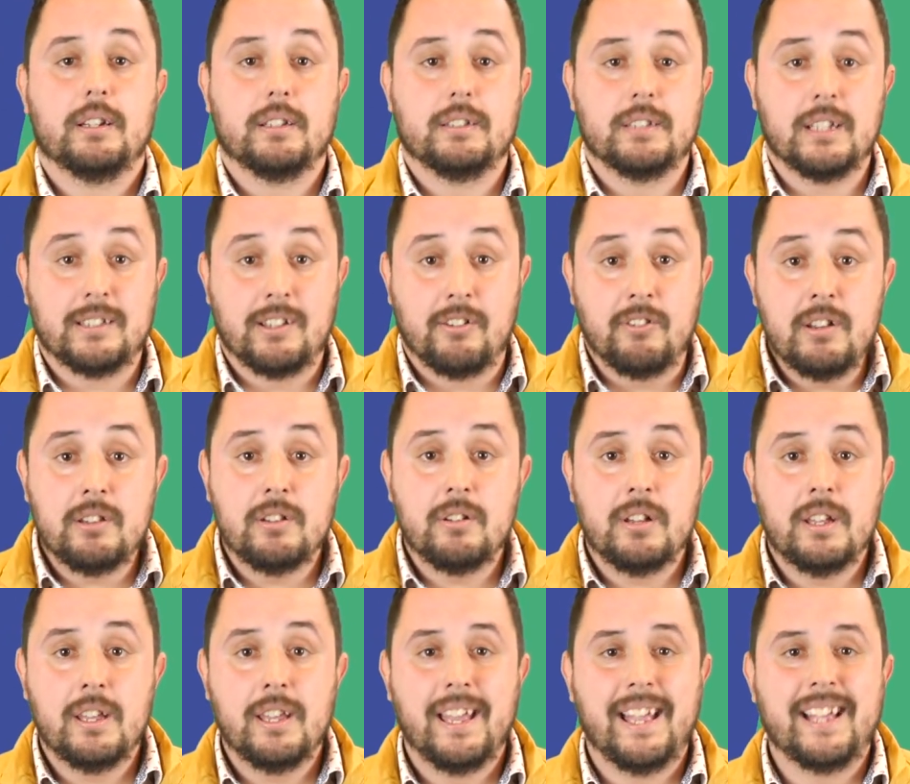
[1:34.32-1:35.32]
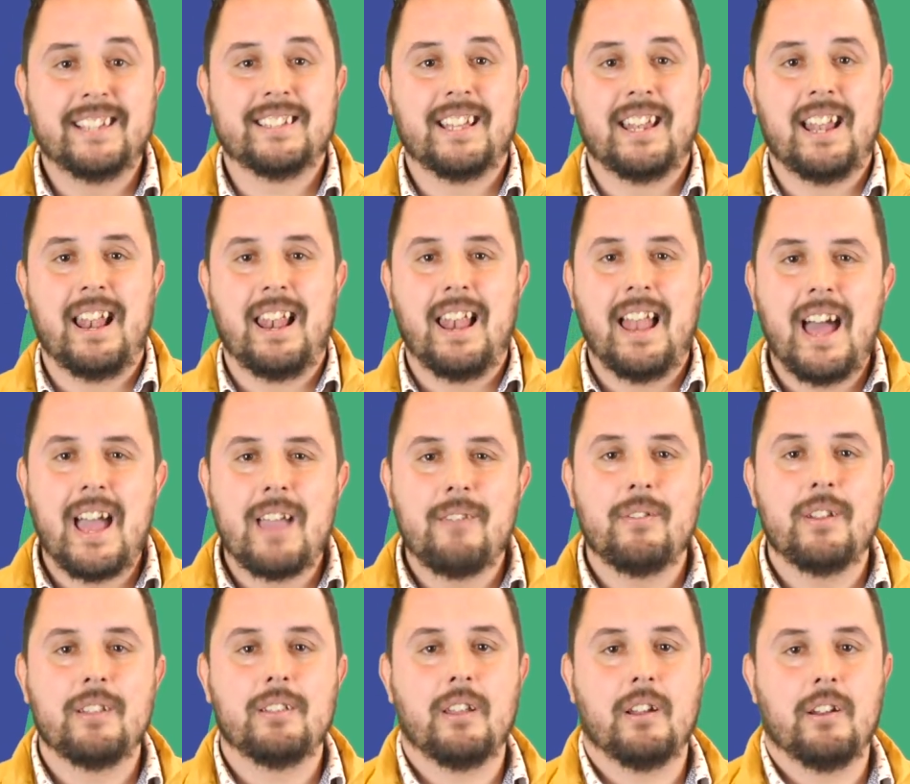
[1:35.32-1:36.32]
The territory is an alive
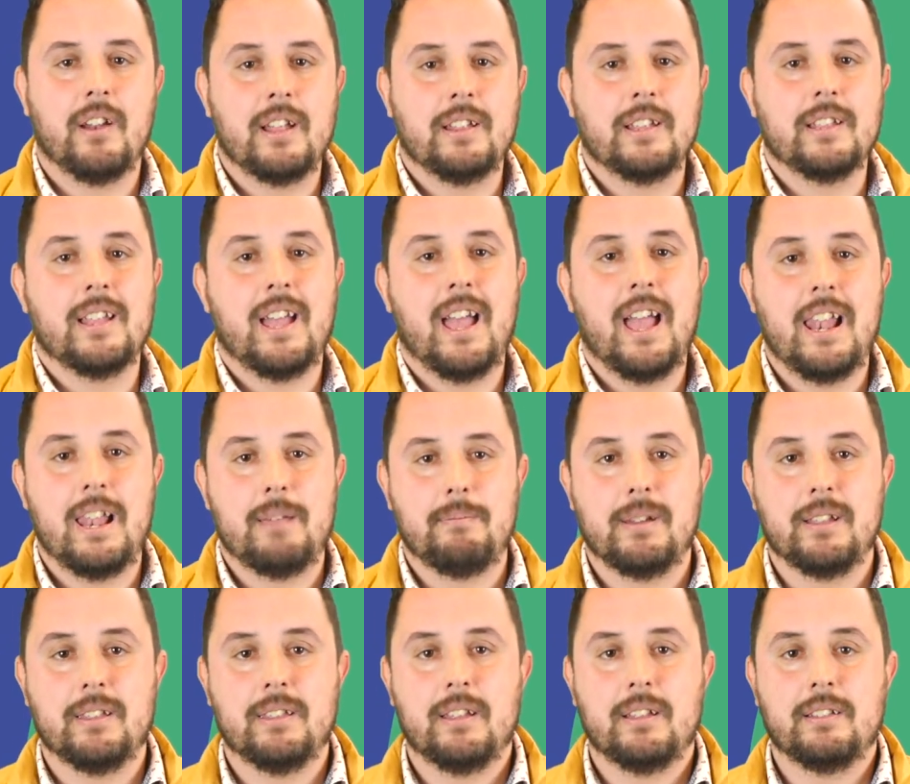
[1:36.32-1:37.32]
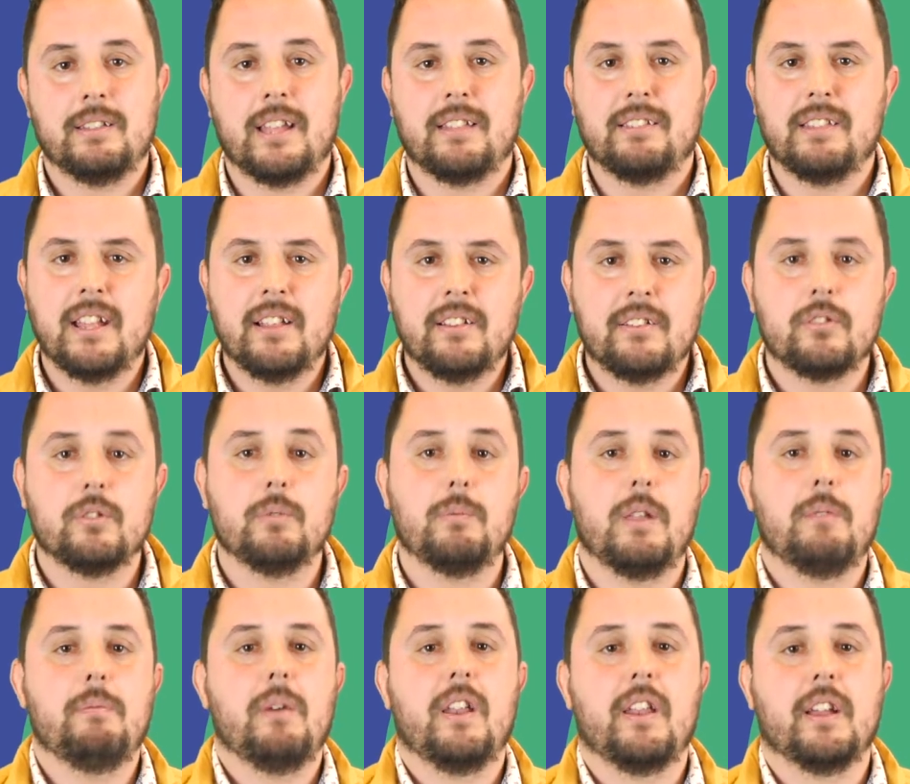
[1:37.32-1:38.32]
integrated element that needs to
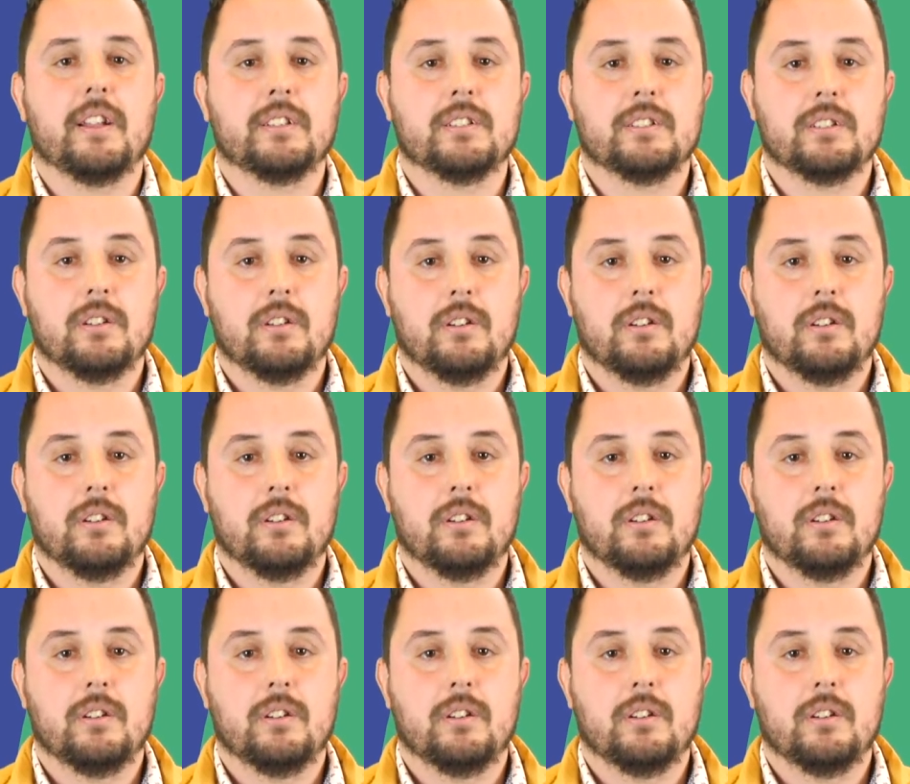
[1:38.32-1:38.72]
be managed.